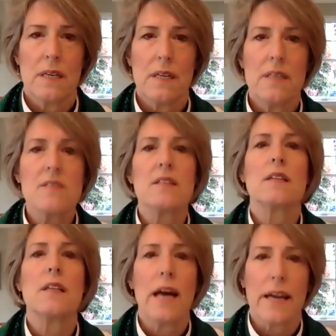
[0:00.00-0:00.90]
is
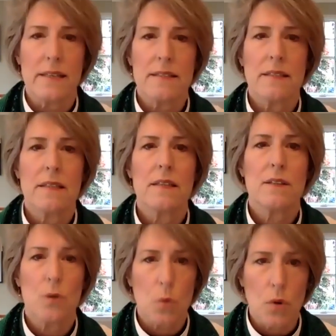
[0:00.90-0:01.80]
the light
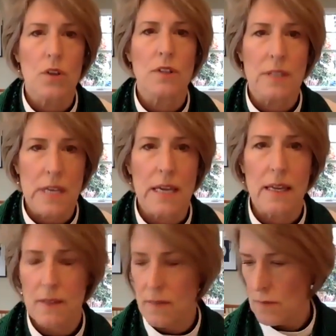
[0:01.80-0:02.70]
the world
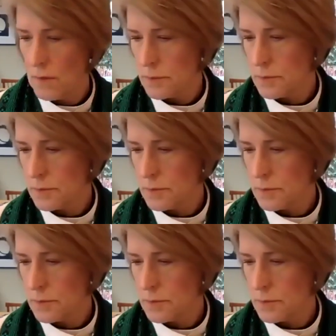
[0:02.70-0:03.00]
needs.